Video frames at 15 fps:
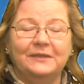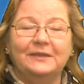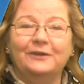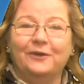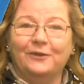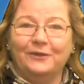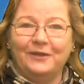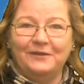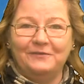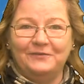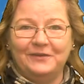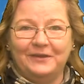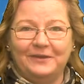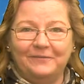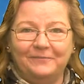in our
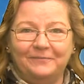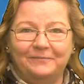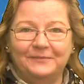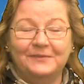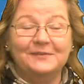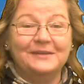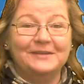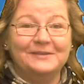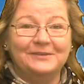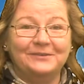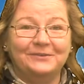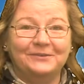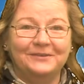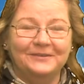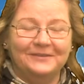lifetime? Stay tuned.